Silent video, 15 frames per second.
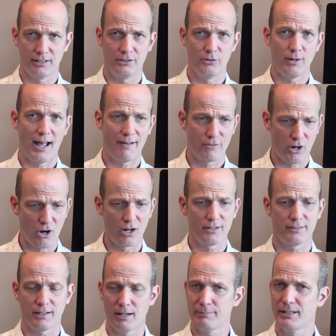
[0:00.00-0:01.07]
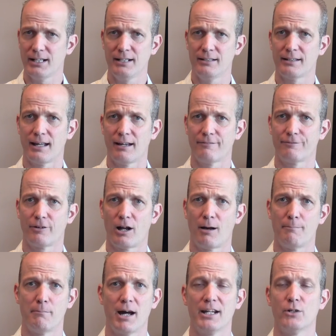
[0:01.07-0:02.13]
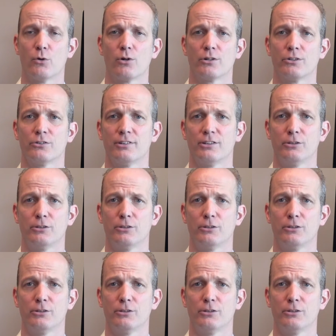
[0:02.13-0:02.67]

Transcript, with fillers: and you have a hard time getting that from money orders